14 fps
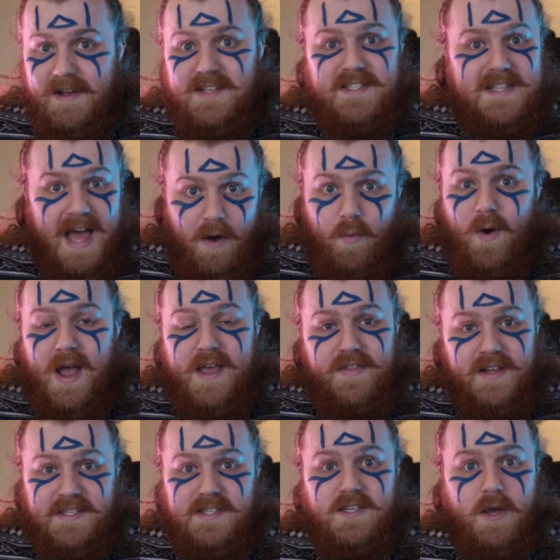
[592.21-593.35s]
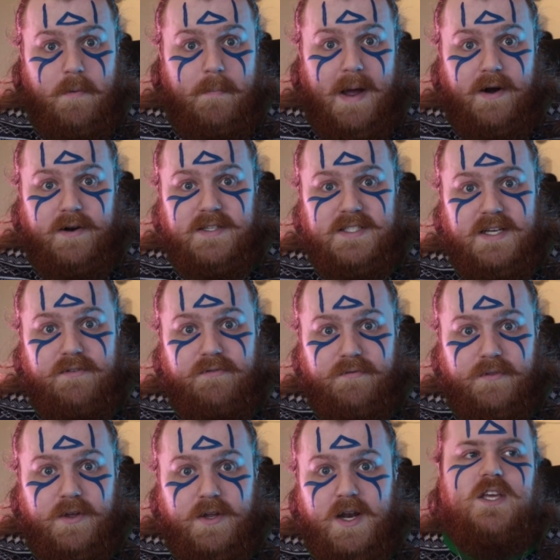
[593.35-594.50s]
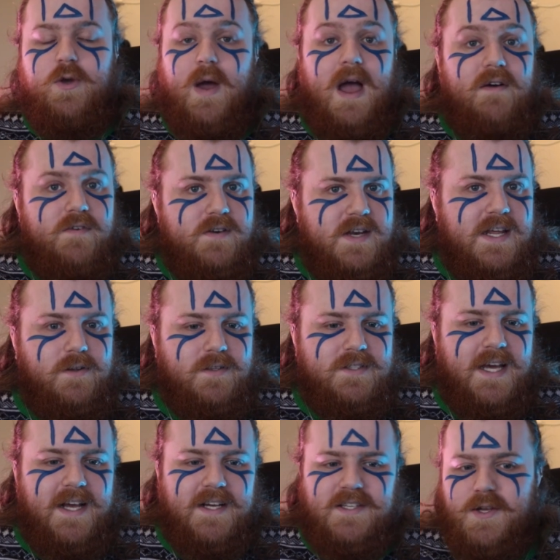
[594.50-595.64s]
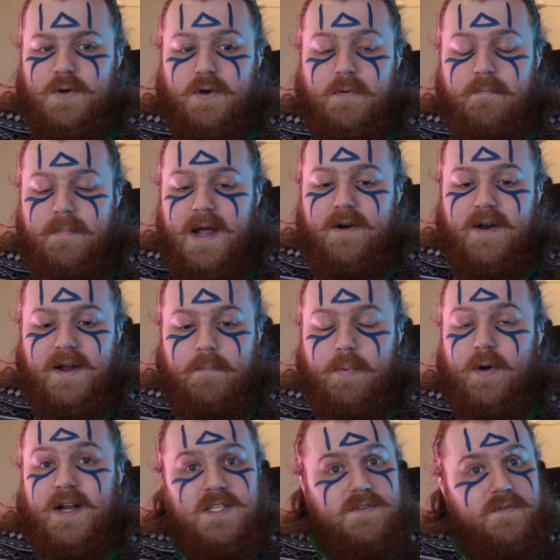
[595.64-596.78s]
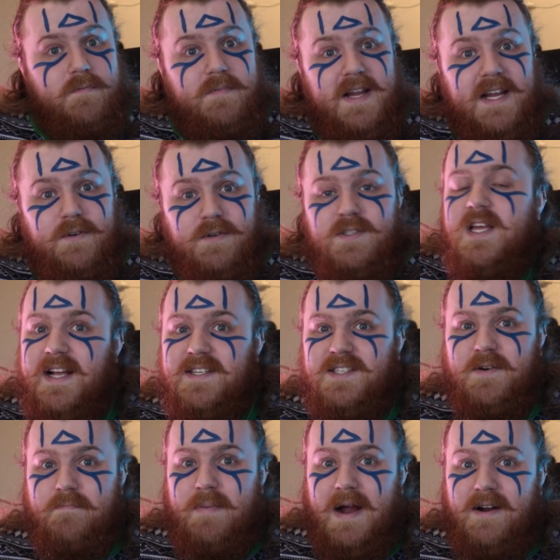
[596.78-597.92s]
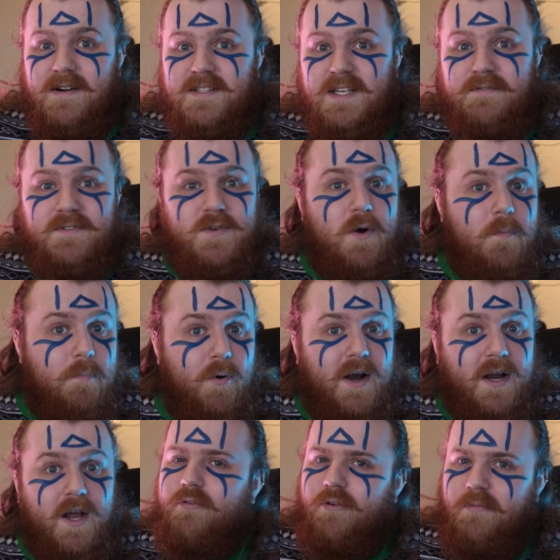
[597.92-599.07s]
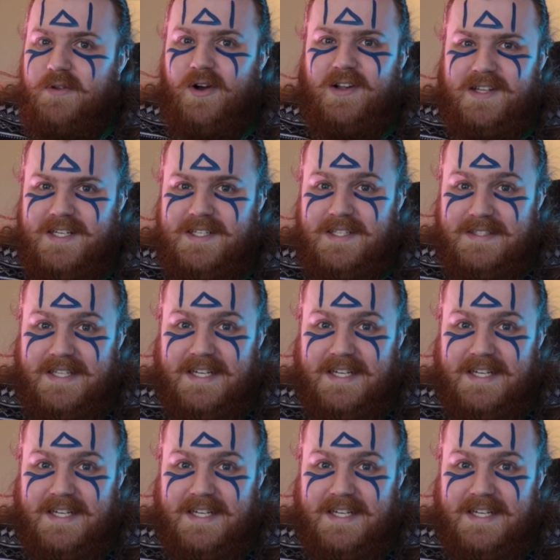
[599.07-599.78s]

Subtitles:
Is that why this is comparative? That you have a needle dick, so comparing pricks from needles is comparative to a prick from your little